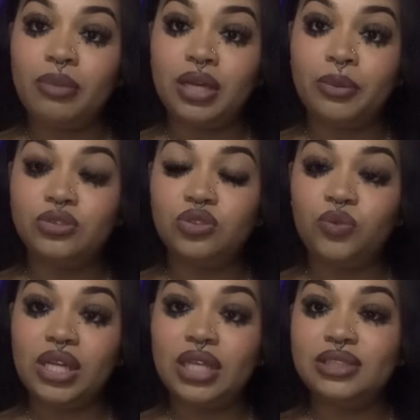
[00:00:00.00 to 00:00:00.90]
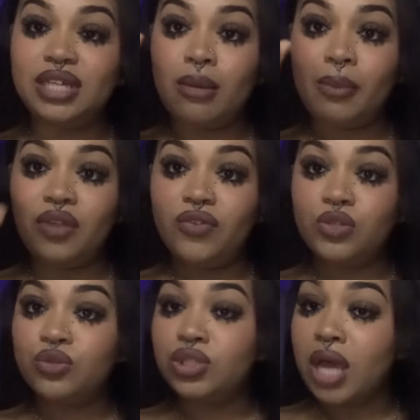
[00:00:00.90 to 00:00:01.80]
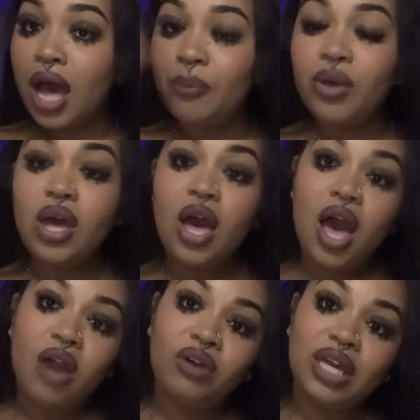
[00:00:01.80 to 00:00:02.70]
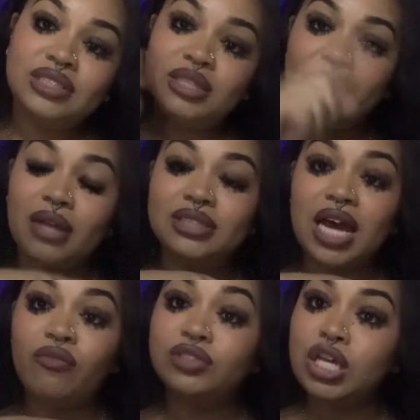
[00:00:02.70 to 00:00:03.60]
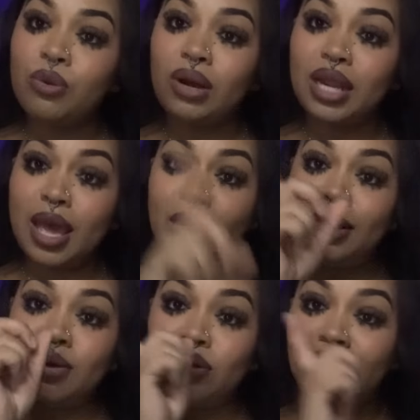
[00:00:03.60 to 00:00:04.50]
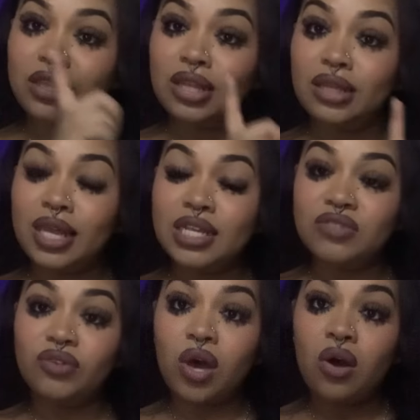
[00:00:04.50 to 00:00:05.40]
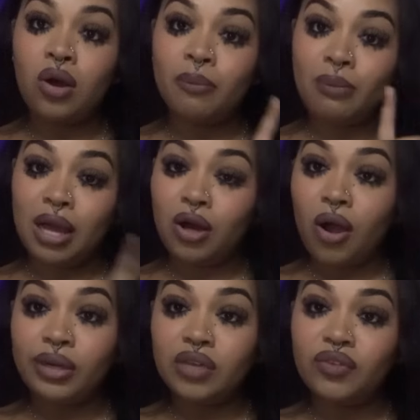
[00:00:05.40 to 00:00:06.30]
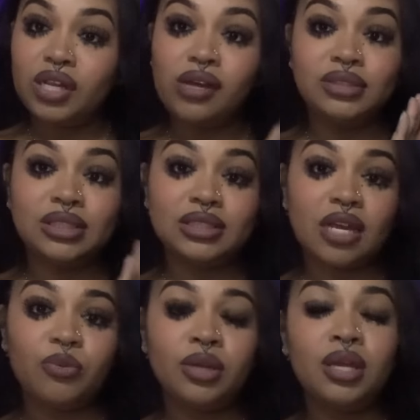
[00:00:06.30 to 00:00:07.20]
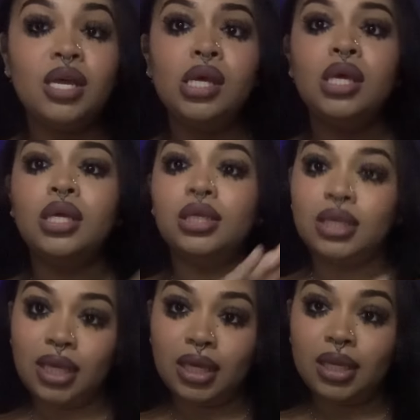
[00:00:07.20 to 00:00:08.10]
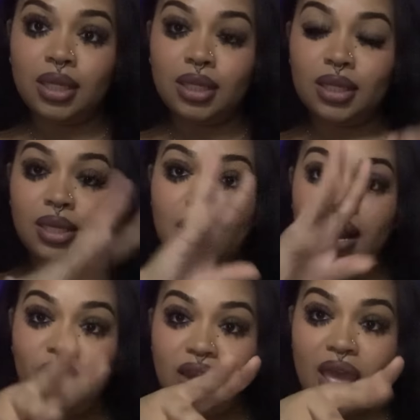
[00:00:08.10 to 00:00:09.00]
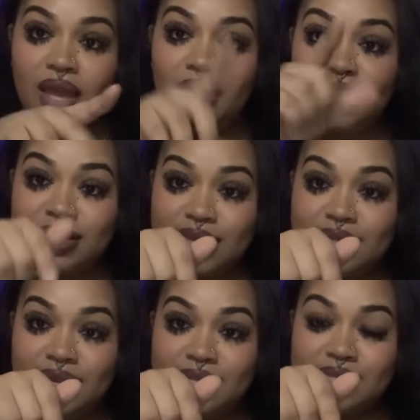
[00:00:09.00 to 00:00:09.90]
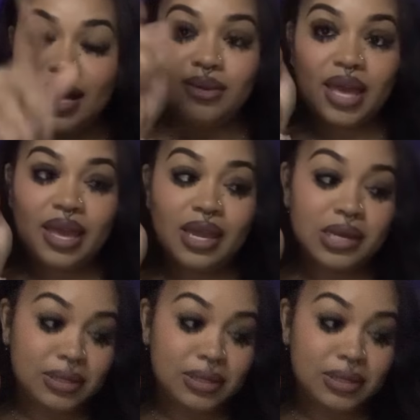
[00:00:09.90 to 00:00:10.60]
book a personal reading, check out my metaphysical shop. All right, see me outside of Tarot Land. Go look at the latest vlog, my gardening videos, etc. Yeah, enough of that. Let's get into this. Okay,